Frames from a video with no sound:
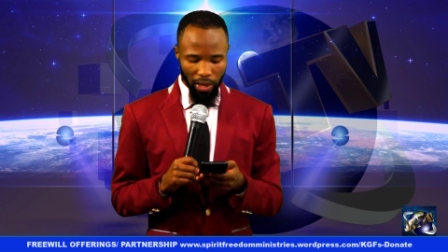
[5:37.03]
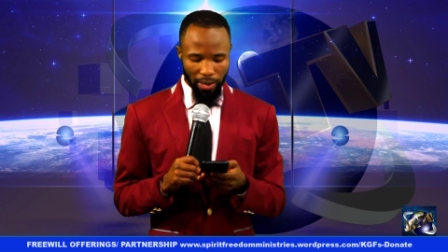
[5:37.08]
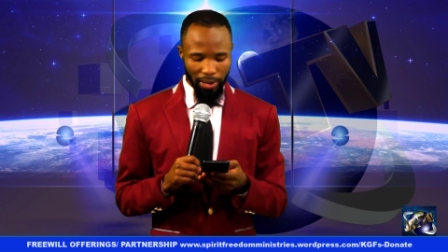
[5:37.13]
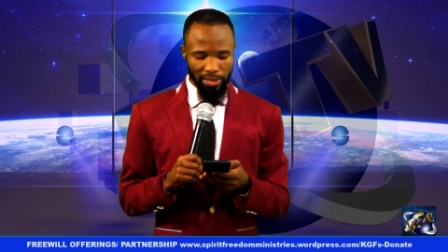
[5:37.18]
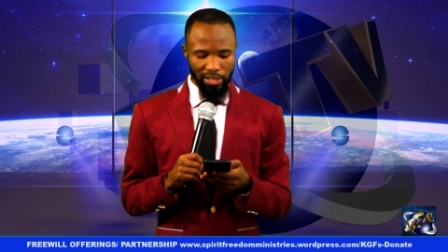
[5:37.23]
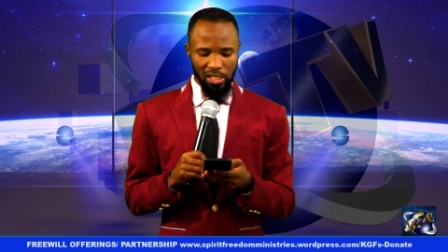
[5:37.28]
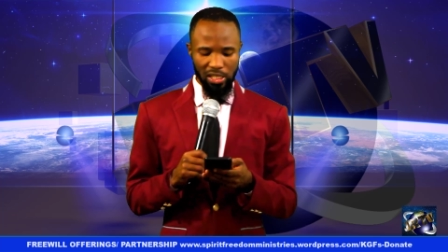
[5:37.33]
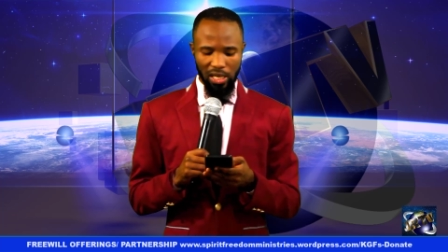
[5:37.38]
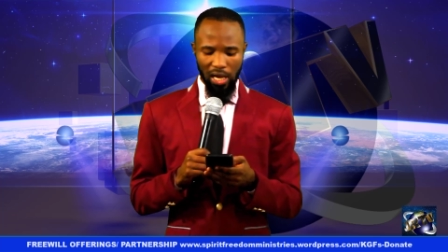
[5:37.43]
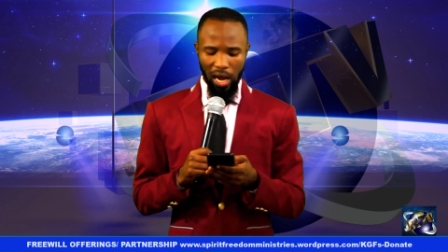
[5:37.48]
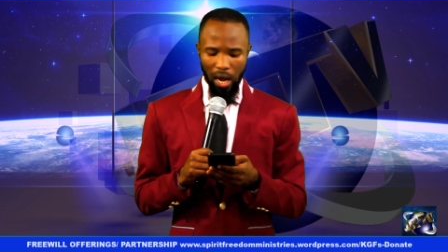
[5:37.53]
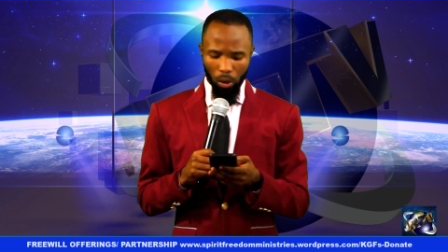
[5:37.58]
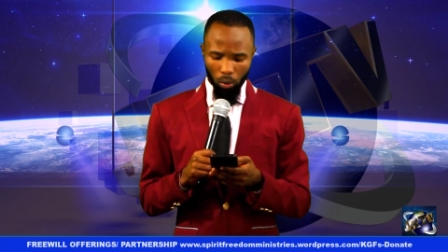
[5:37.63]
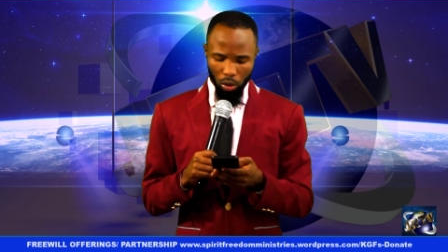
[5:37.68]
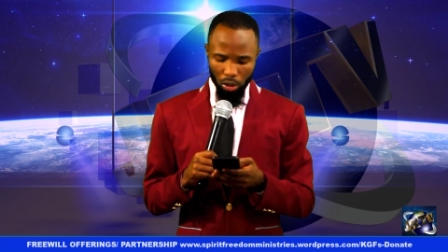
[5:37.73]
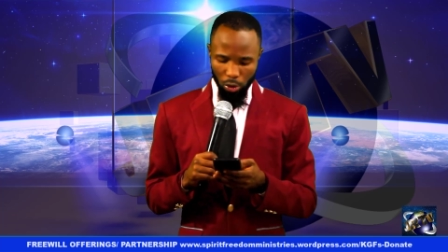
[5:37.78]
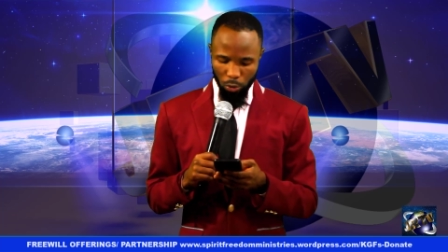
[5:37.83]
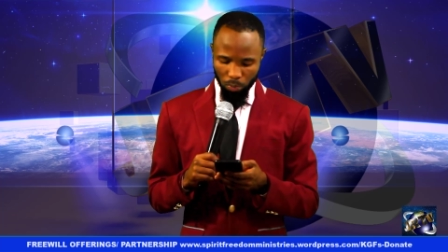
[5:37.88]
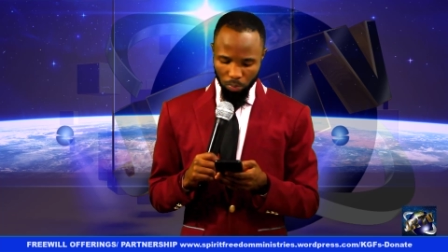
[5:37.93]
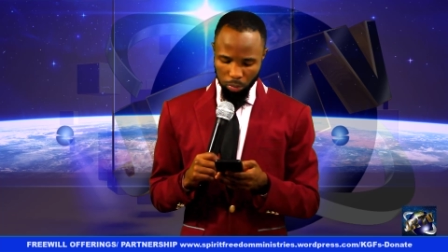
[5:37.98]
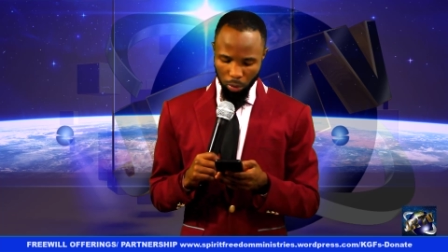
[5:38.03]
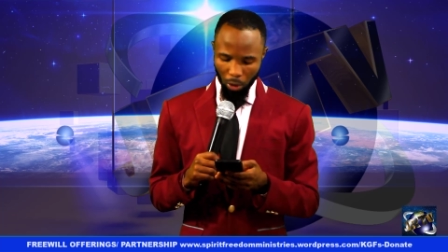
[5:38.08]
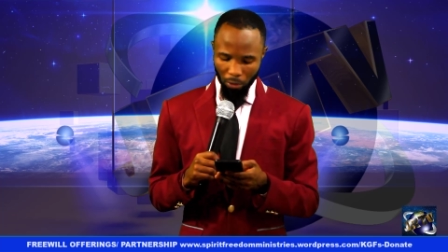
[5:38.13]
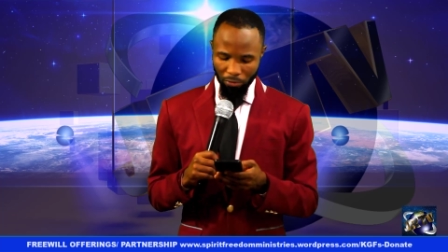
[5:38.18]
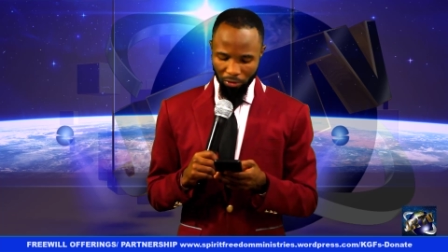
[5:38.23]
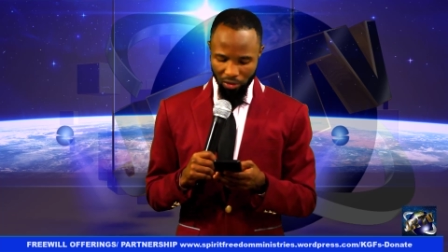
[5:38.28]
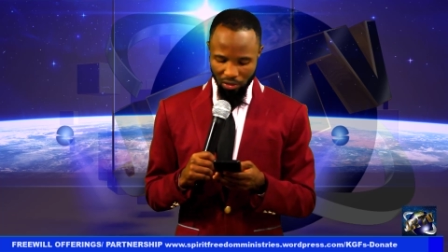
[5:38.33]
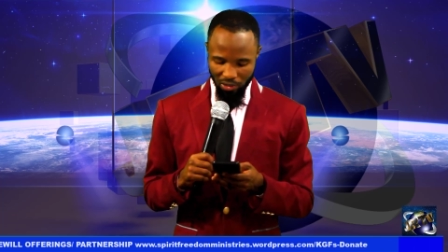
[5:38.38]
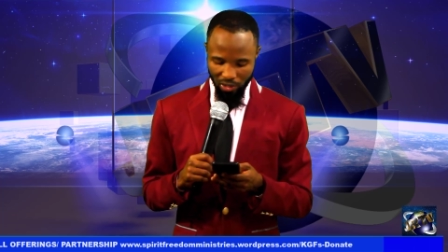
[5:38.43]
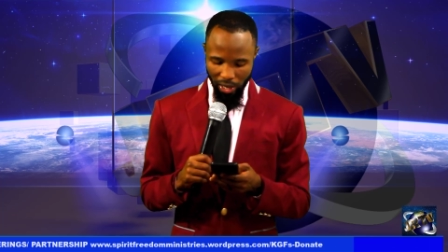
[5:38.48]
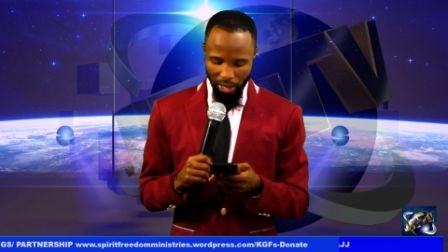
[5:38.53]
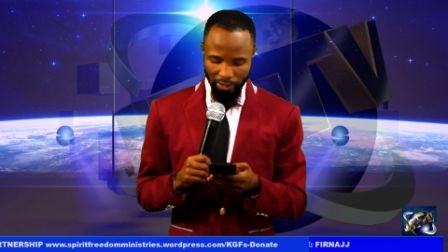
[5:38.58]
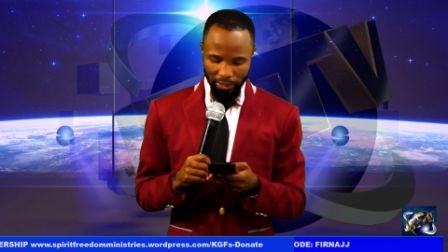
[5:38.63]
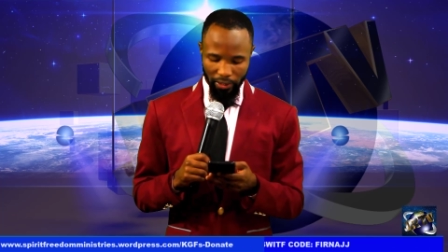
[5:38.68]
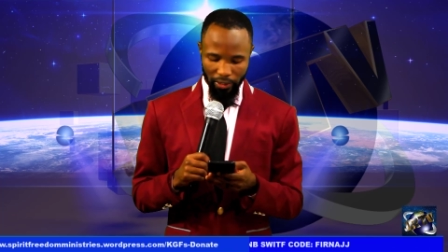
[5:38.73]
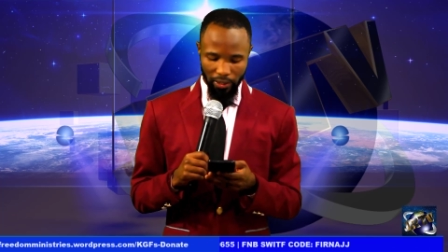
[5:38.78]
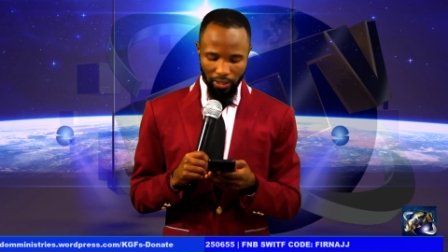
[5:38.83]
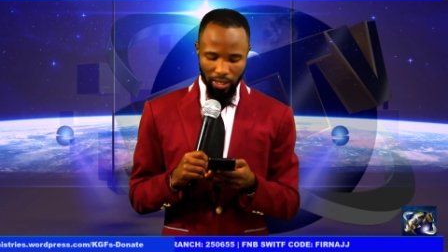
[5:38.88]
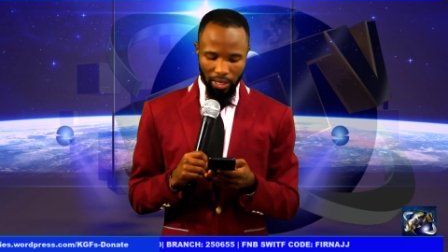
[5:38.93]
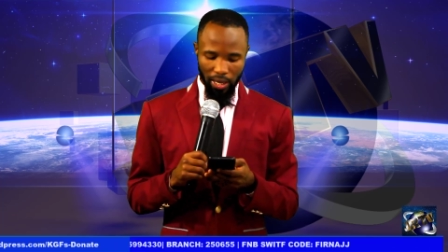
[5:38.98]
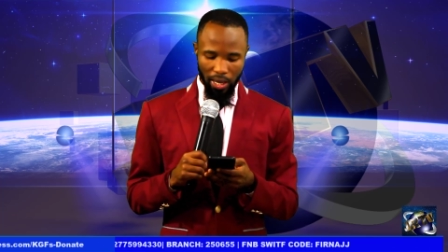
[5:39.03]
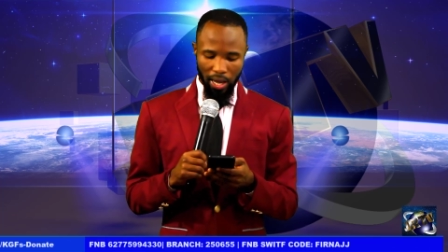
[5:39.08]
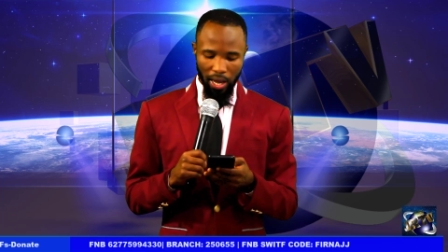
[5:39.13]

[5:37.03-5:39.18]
As I was prophesying,